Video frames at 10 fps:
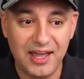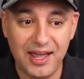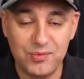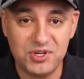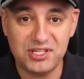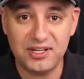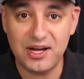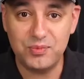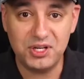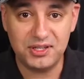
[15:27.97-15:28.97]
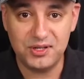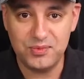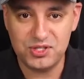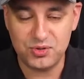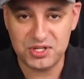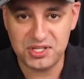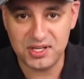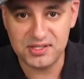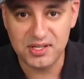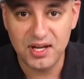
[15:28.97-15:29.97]
And we send out weekly
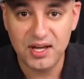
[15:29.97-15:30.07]
resources.